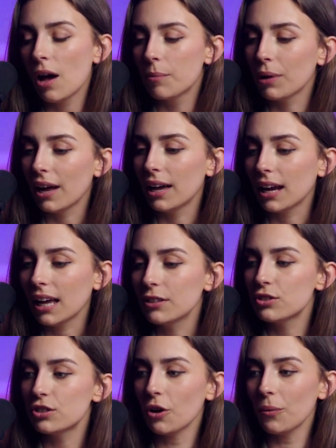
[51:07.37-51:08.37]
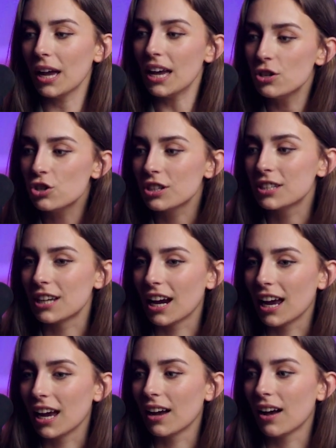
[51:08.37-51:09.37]
But it's so
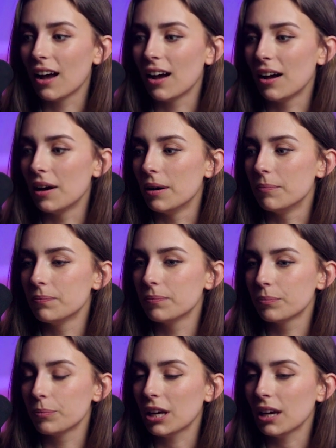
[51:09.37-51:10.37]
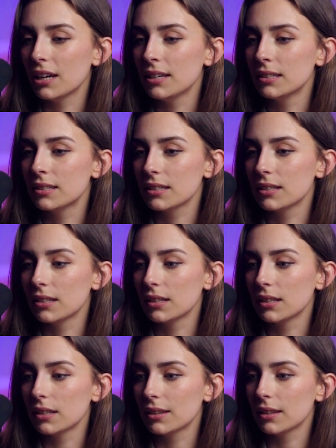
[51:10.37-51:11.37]
interesting because,
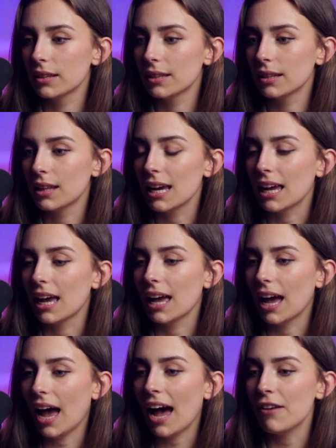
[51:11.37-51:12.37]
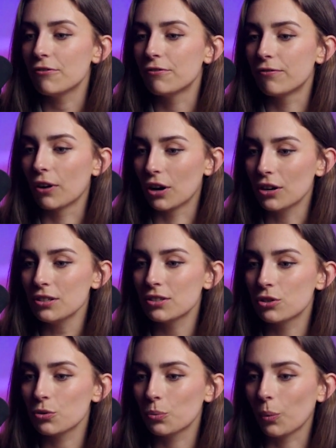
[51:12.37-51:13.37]
like, at
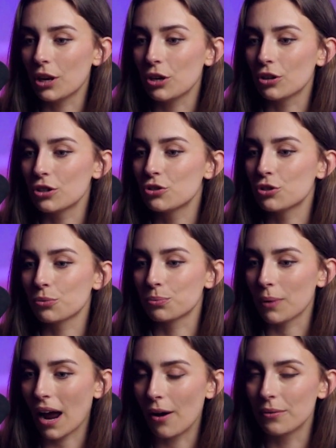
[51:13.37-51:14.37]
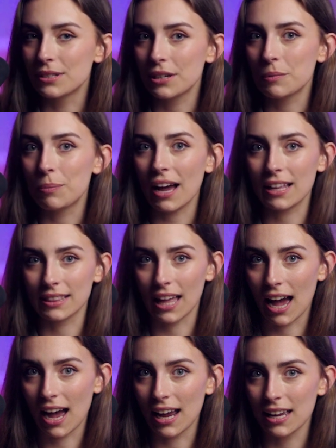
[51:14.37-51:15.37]
first, when you're surrounded by
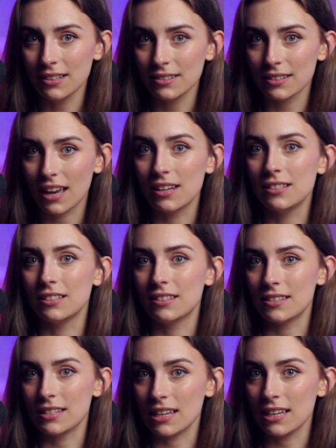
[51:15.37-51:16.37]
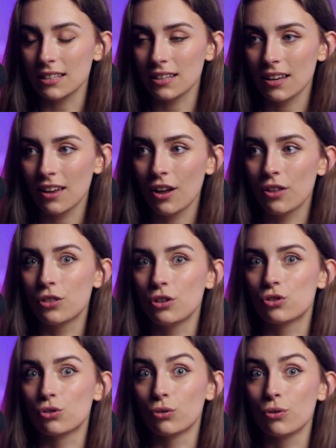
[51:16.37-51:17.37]
lies and deceit, the
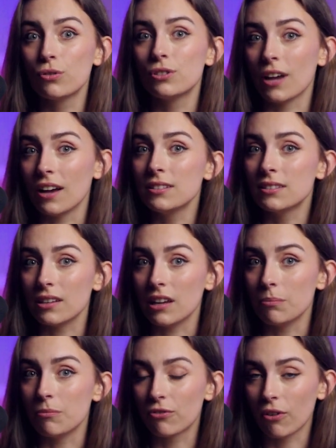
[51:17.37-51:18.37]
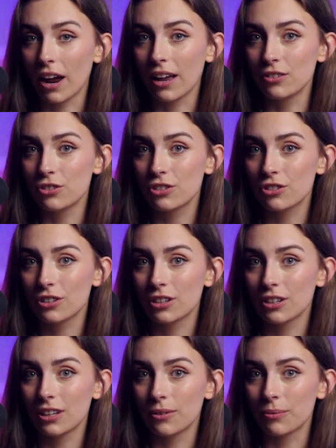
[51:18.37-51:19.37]
truth does seem fringe,
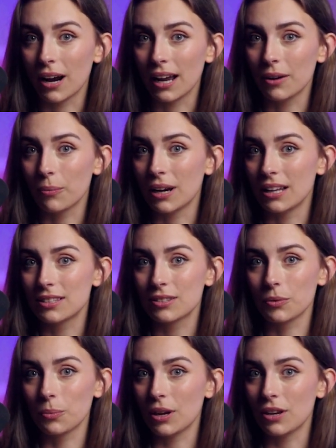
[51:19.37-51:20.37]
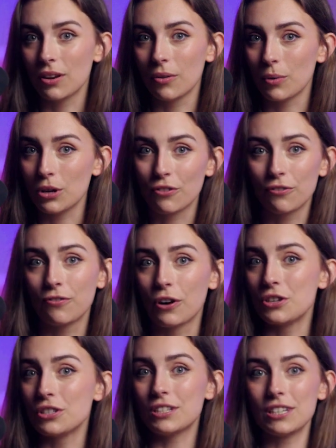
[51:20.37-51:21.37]
right? When you're
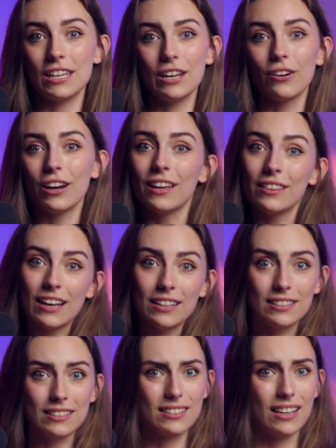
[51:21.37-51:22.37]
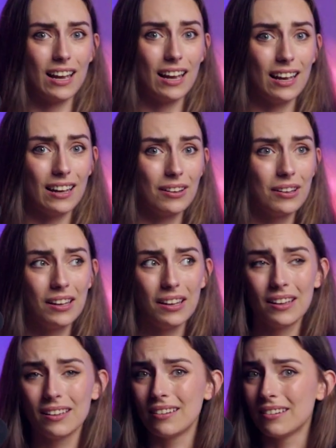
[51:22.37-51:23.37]
first hearing this, it's like,
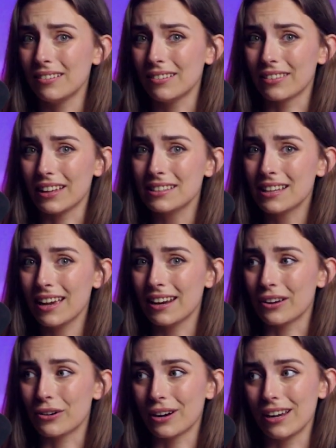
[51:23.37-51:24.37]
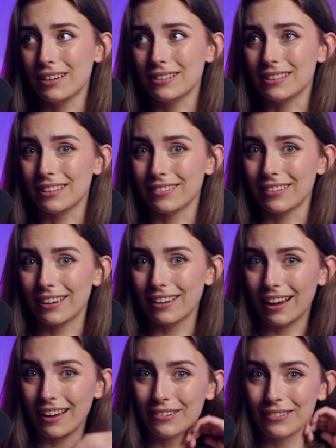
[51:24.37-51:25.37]
oh, that's kind of crazy. Like,
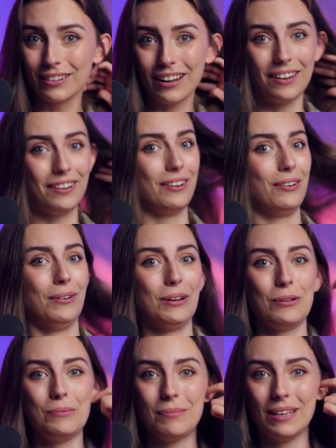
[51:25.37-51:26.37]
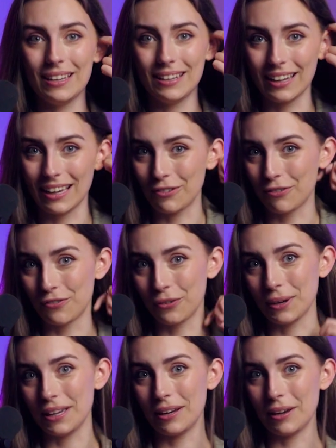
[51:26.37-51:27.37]
I don't know. What do you mean, like,
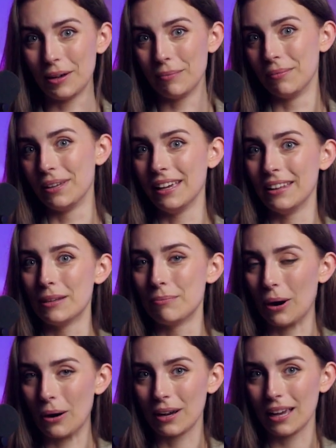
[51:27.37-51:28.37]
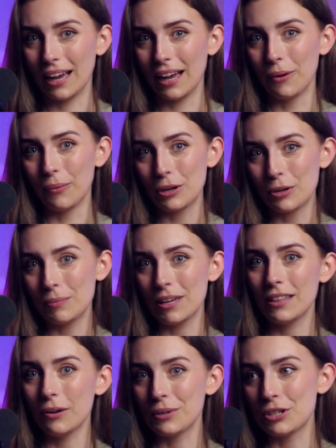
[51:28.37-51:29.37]
freedom in the market? What do you
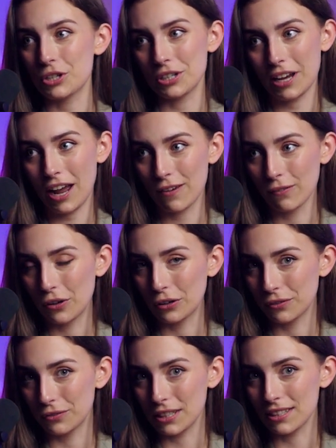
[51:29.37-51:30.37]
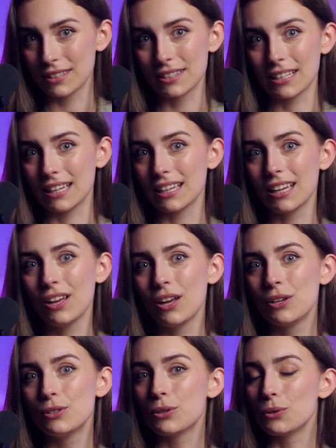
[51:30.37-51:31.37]
mean that we shouldn't have all of these, like,
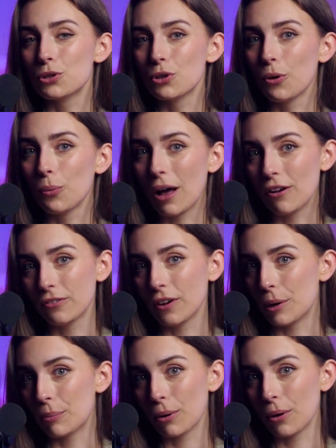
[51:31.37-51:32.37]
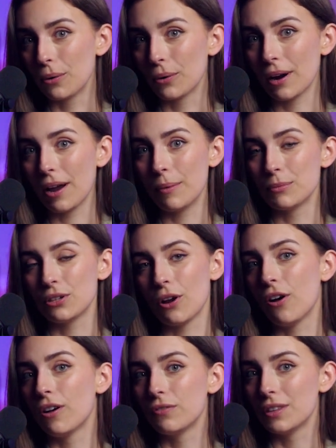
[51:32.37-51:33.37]
social welfare programs and
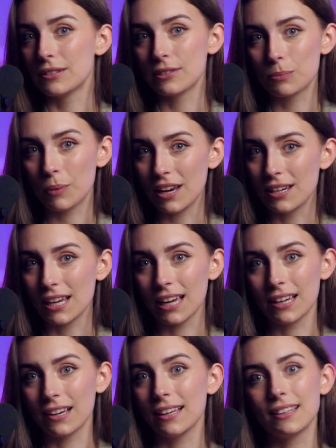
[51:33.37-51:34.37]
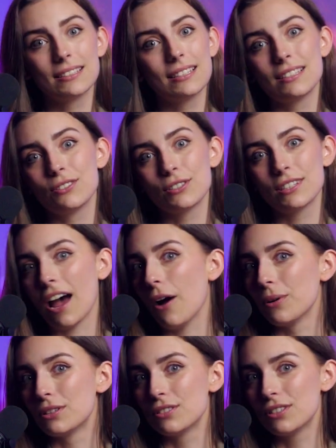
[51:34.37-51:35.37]
all of this spending? Like, this is just how
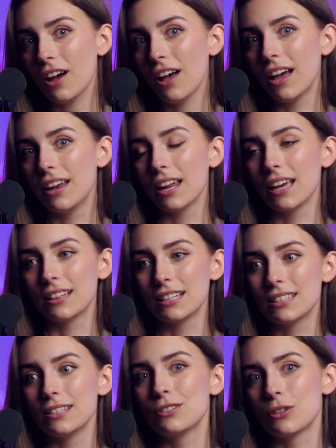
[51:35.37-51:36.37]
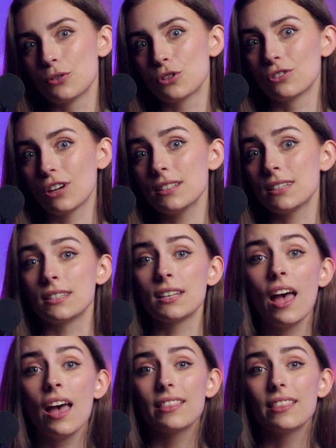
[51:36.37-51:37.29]
it's done. Like, this is social justice.